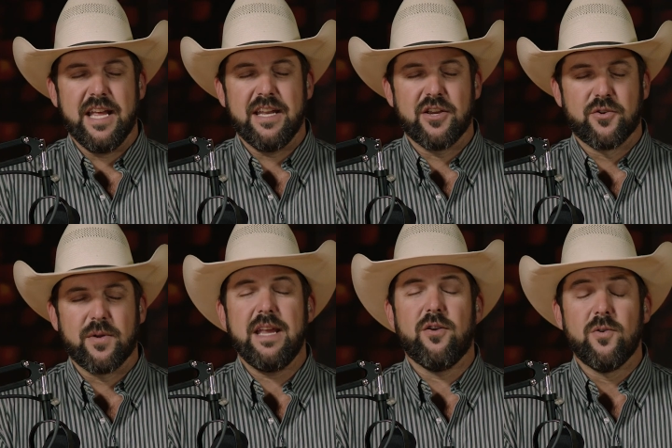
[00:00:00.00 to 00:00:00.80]
and a
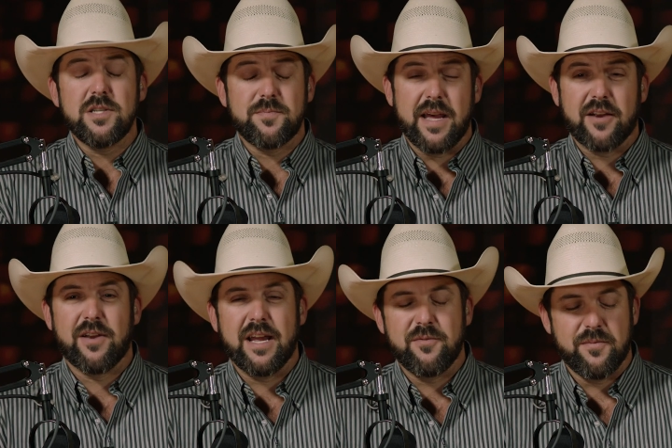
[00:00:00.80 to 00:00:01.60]
great horseback
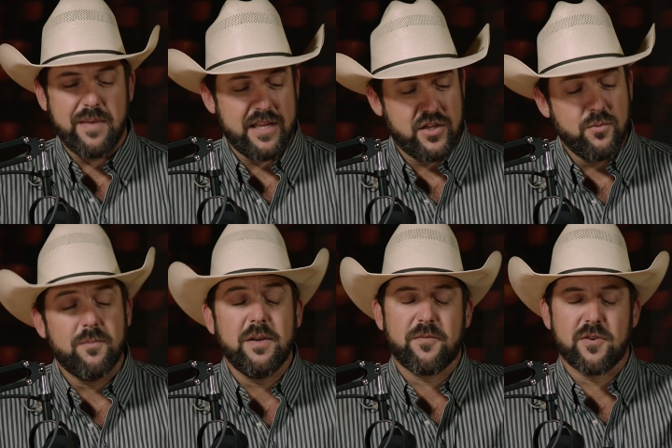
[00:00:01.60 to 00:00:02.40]
ride with Matthew when
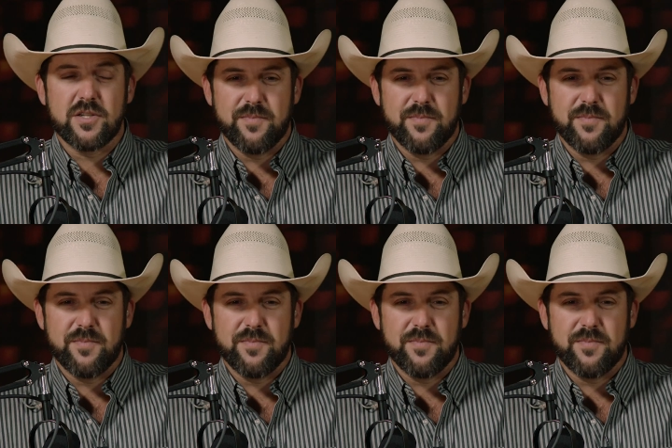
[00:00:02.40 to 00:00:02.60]
we first